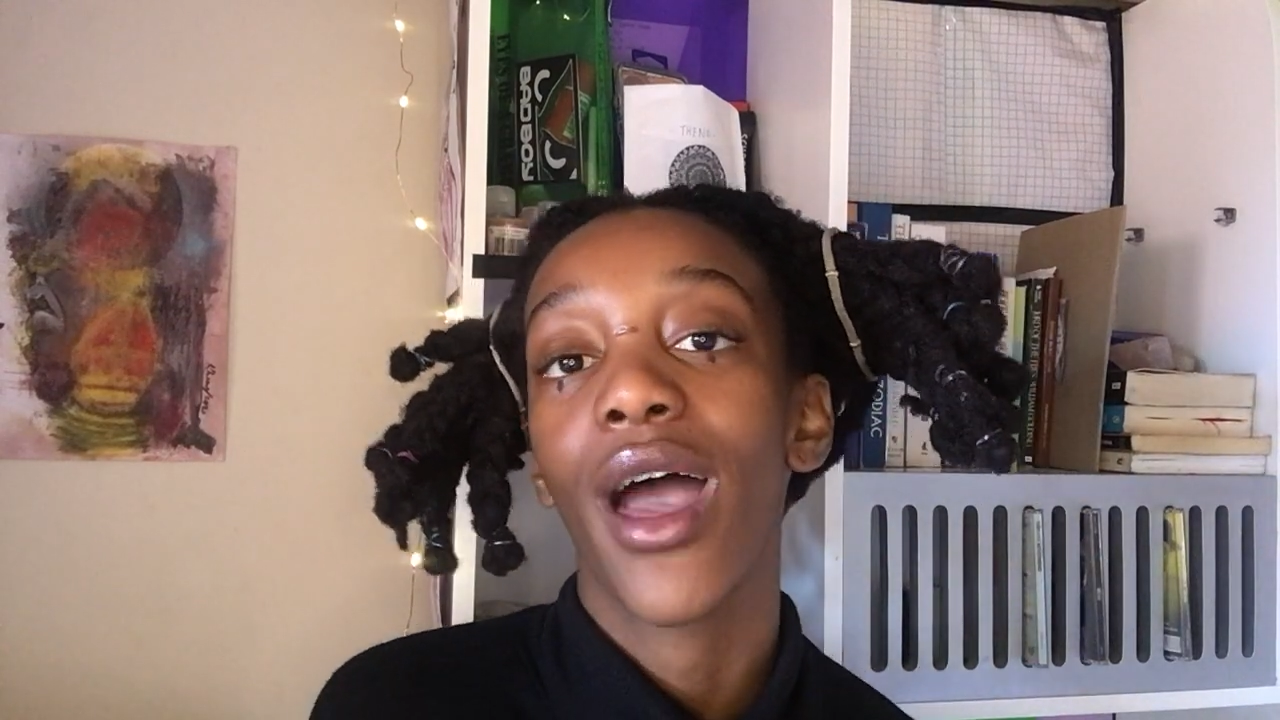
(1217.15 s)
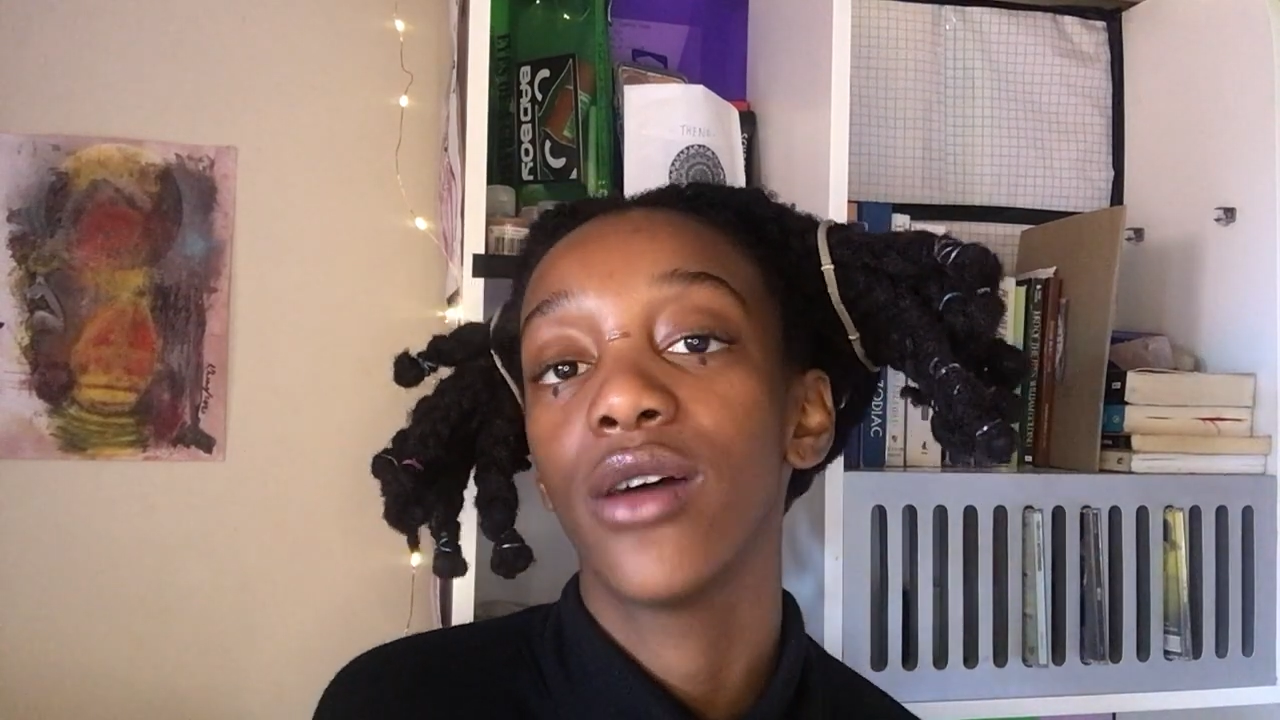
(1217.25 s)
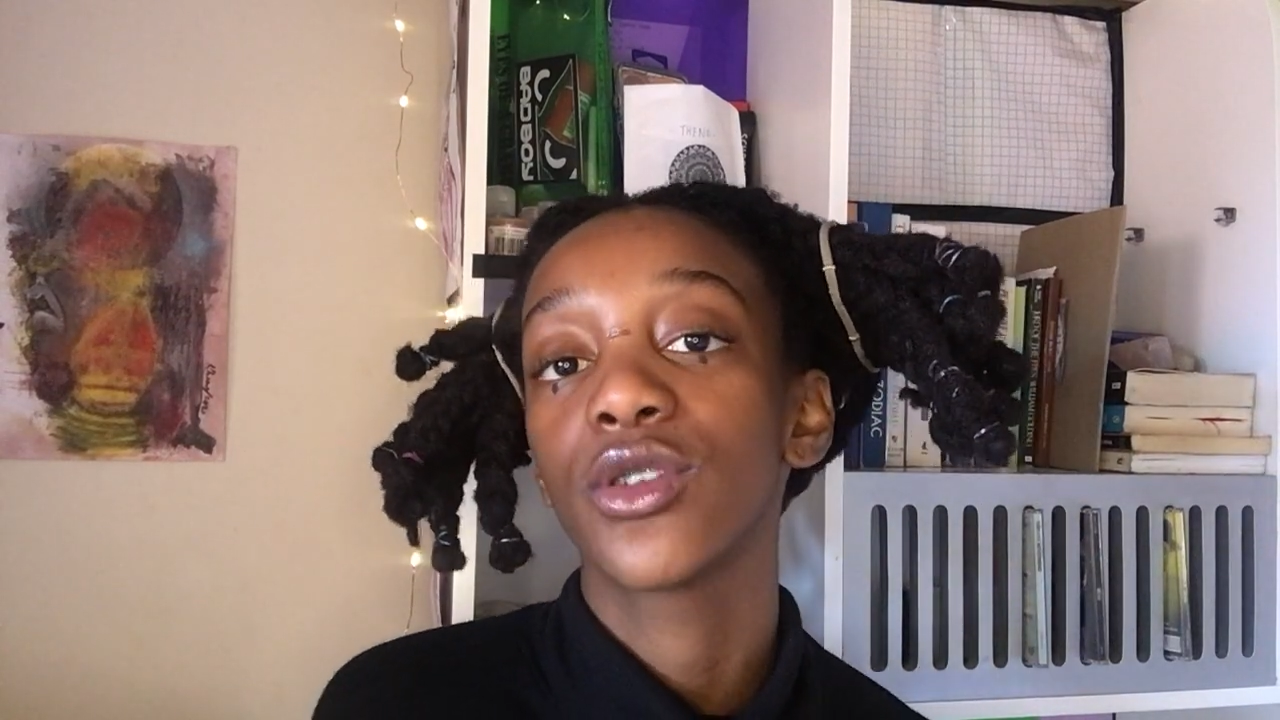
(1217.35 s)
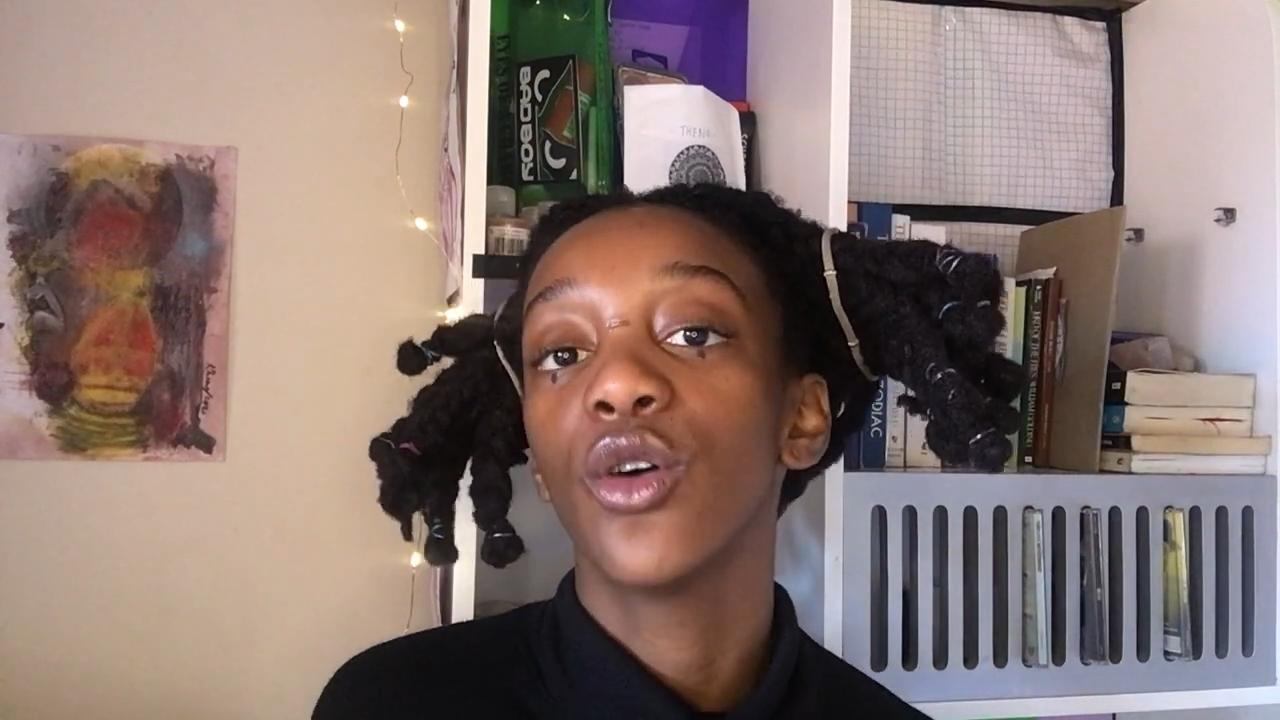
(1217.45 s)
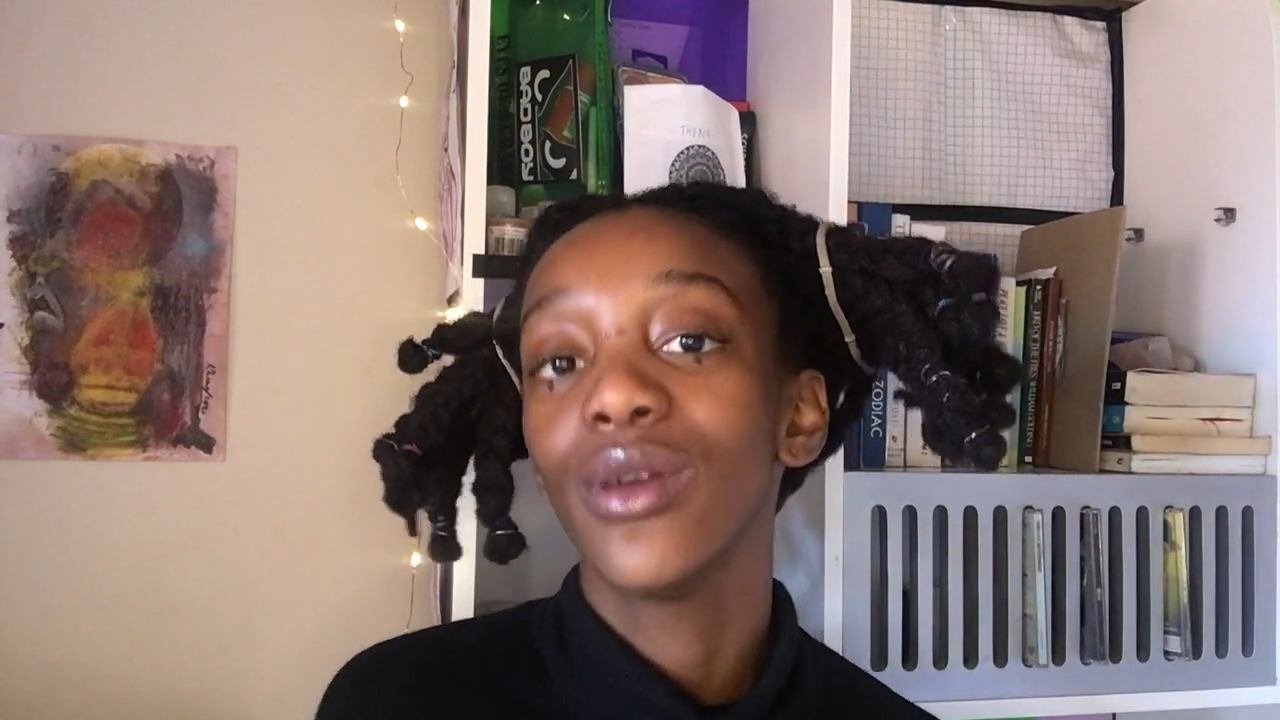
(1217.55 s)

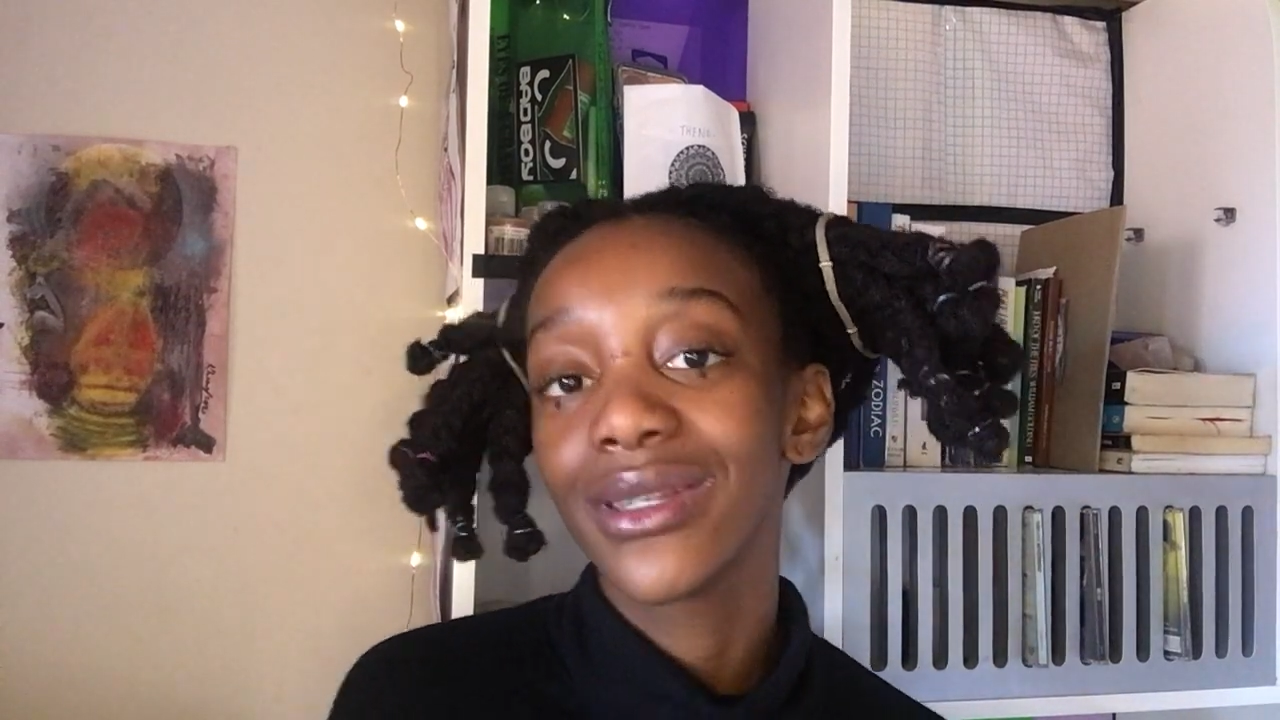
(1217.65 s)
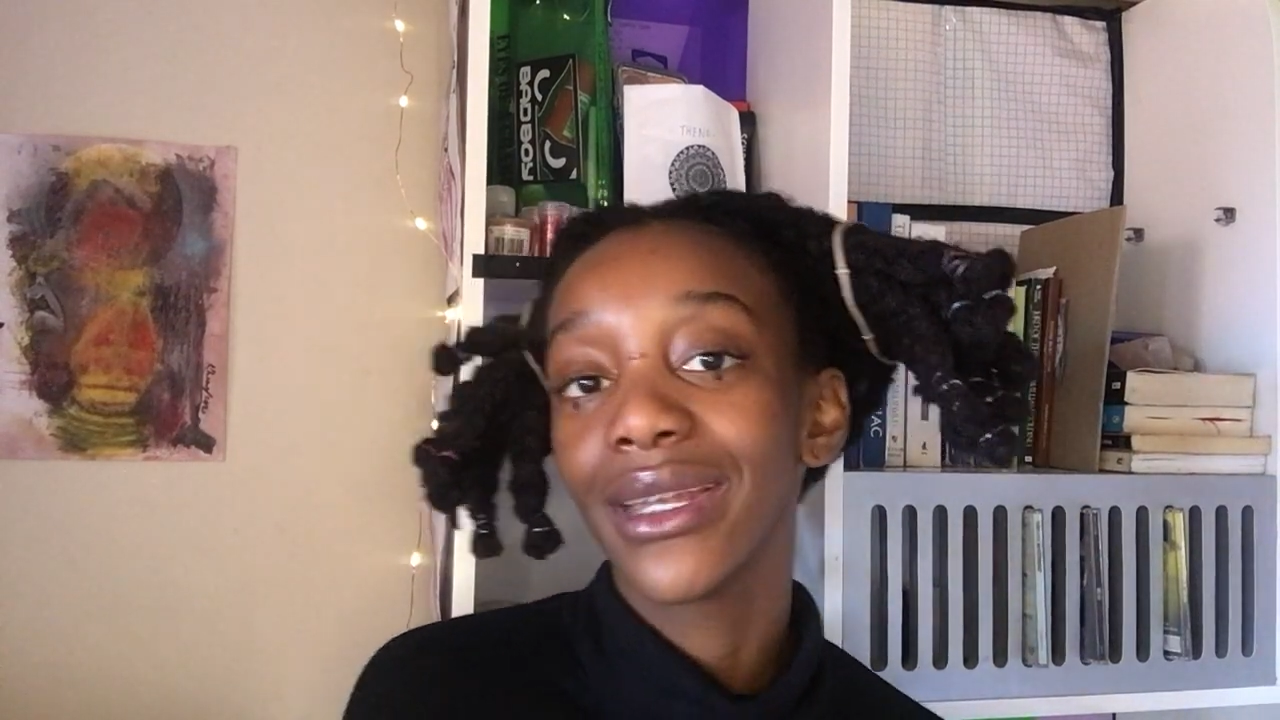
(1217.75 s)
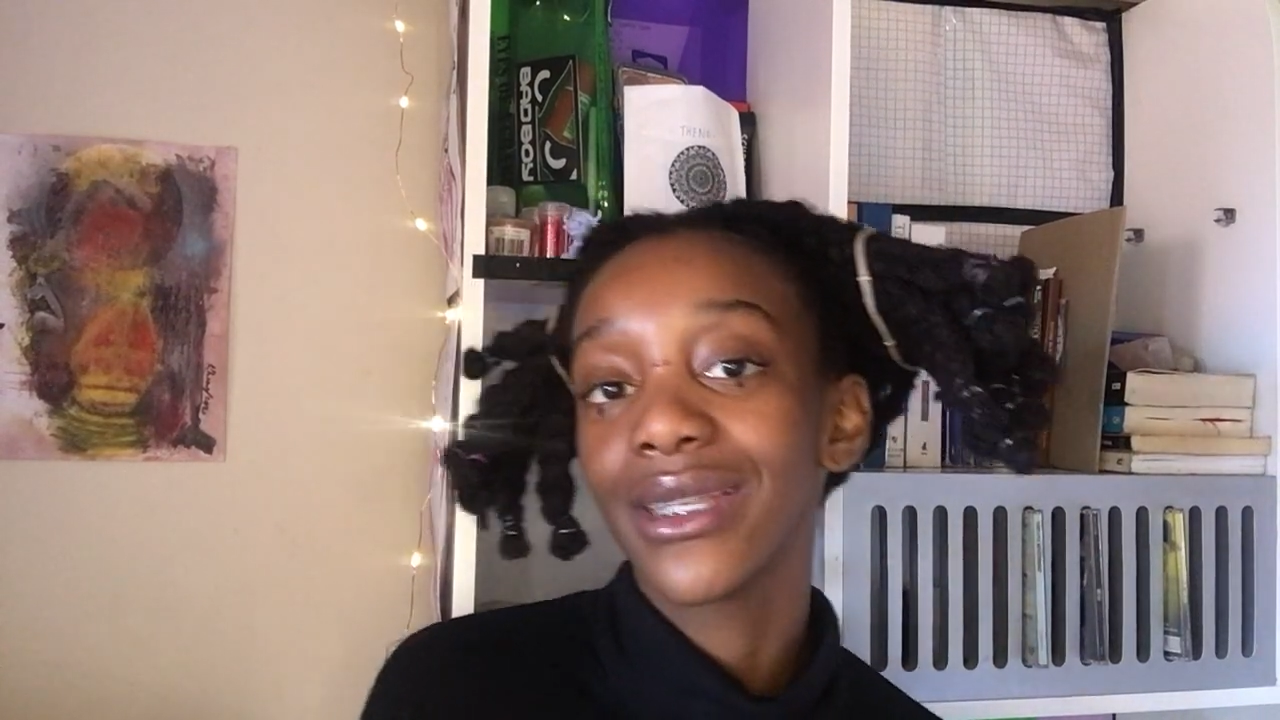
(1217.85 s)
house always get